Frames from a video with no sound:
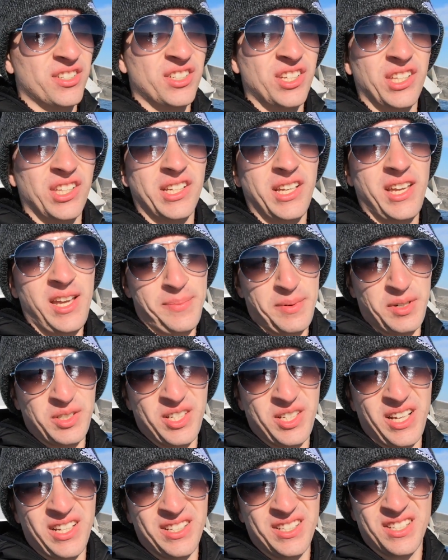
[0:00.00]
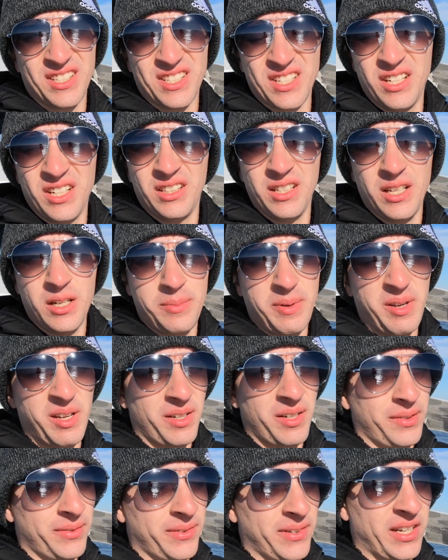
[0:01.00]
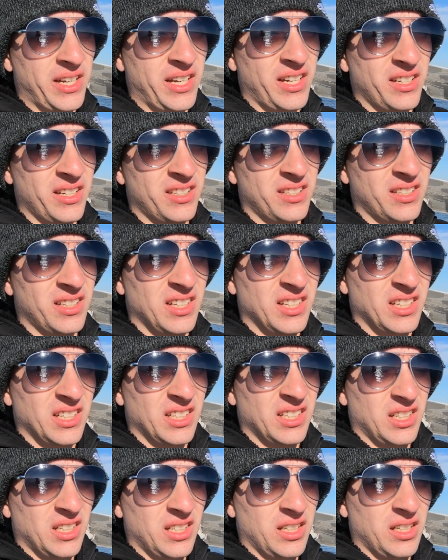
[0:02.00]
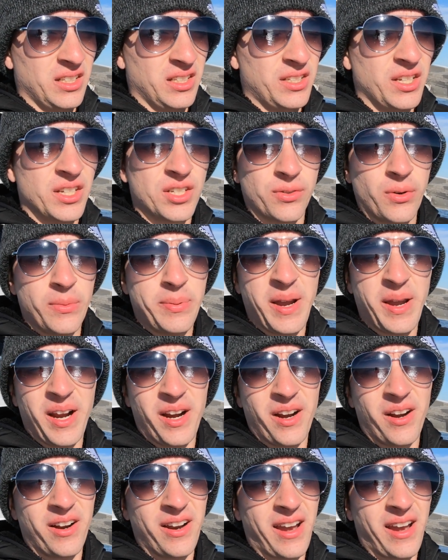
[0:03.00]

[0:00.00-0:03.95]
so the keeper's house is in a little bit of disrepair.